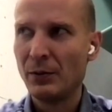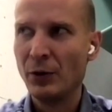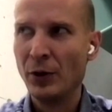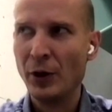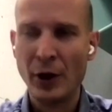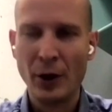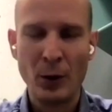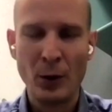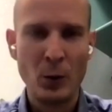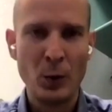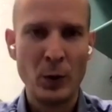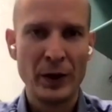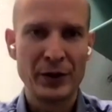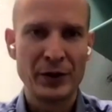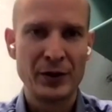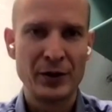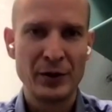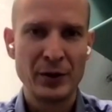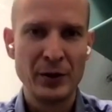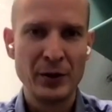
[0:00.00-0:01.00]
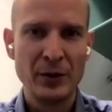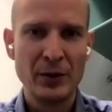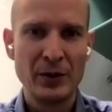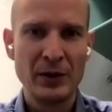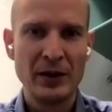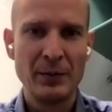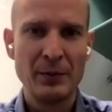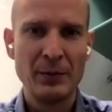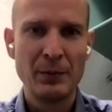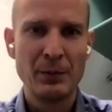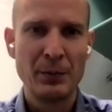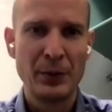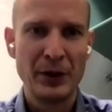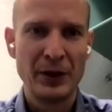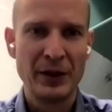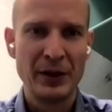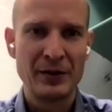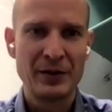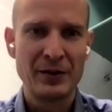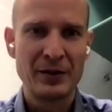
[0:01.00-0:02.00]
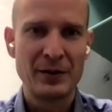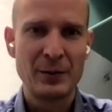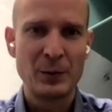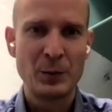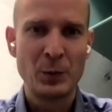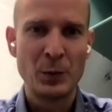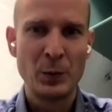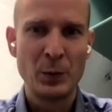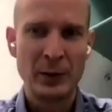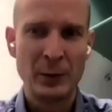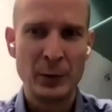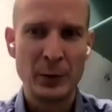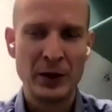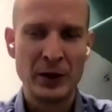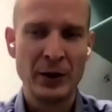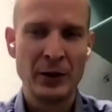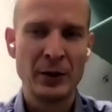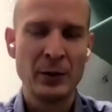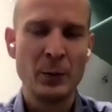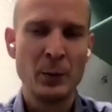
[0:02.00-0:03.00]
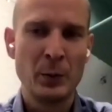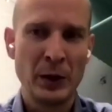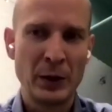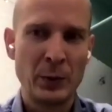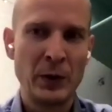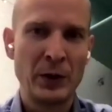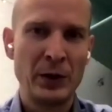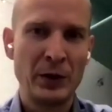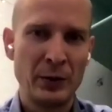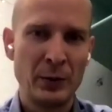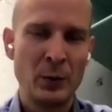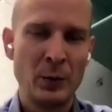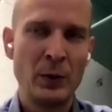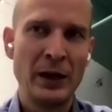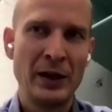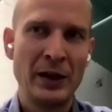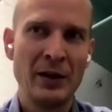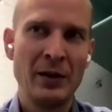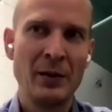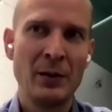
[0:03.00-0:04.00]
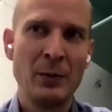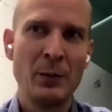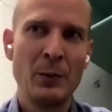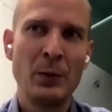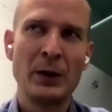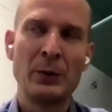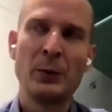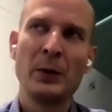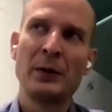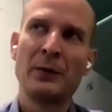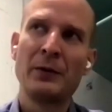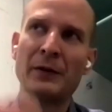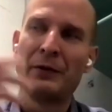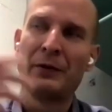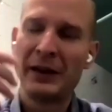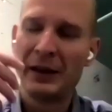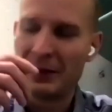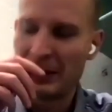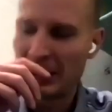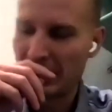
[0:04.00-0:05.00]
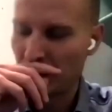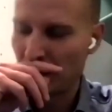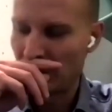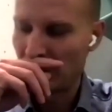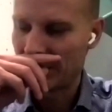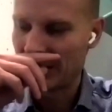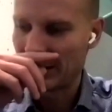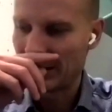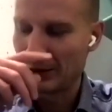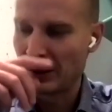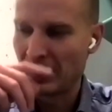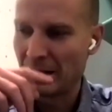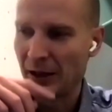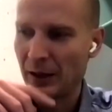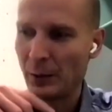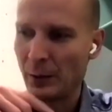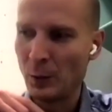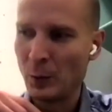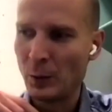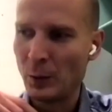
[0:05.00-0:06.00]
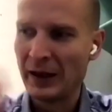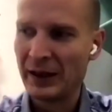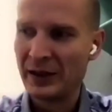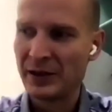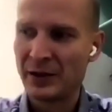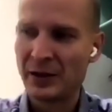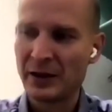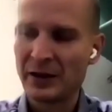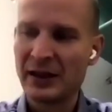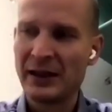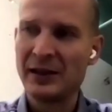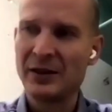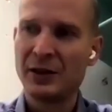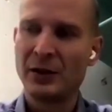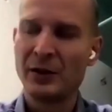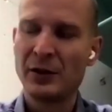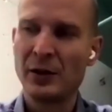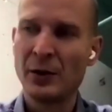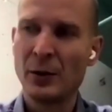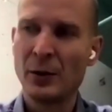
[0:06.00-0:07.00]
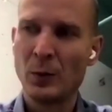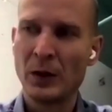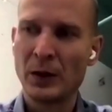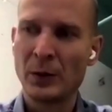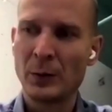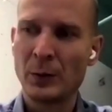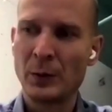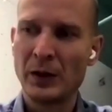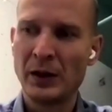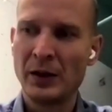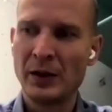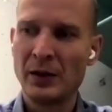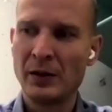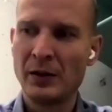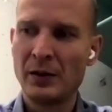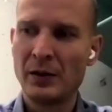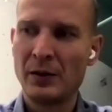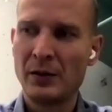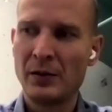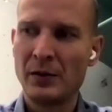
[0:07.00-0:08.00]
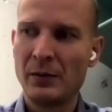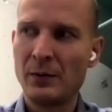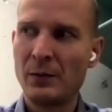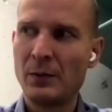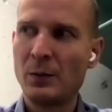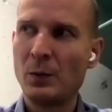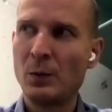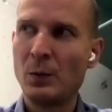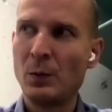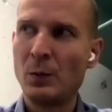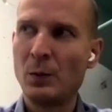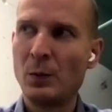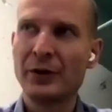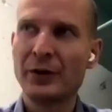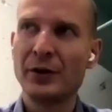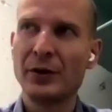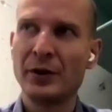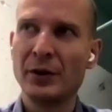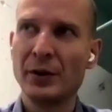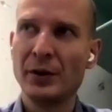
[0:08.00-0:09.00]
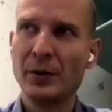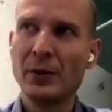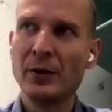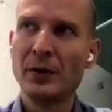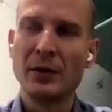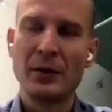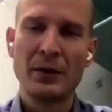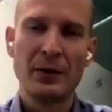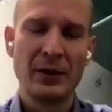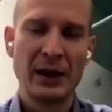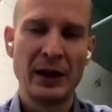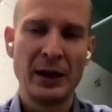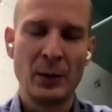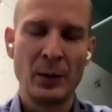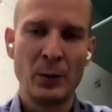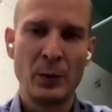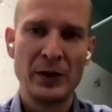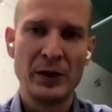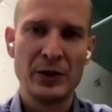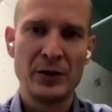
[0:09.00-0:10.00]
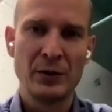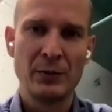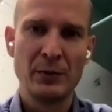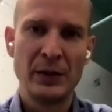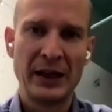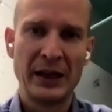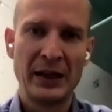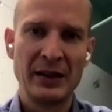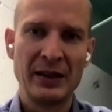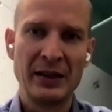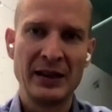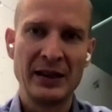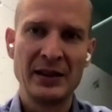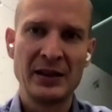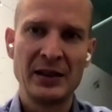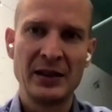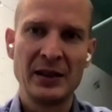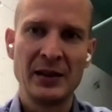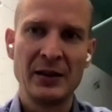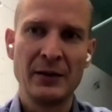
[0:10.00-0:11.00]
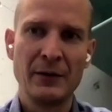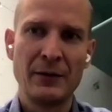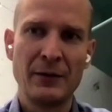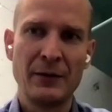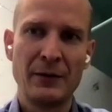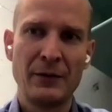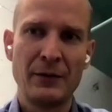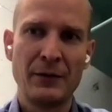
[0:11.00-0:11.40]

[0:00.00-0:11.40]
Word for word: know what to do, but it, but we don't, but when, when, but what we figured out was that when it's not easy to know what we want to do, then we should make it easy